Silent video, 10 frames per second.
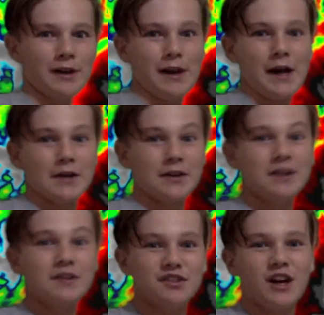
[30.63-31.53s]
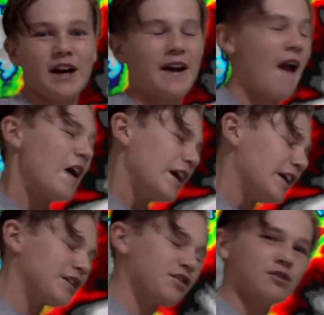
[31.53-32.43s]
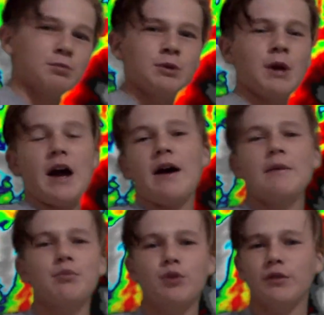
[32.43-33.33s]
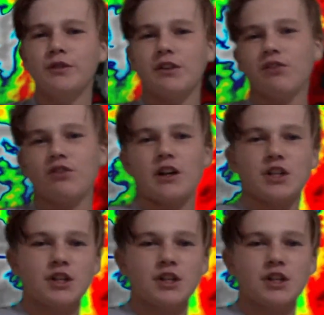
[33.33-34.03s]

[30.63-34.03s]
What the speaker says: of luck on its side. It's just improved its structure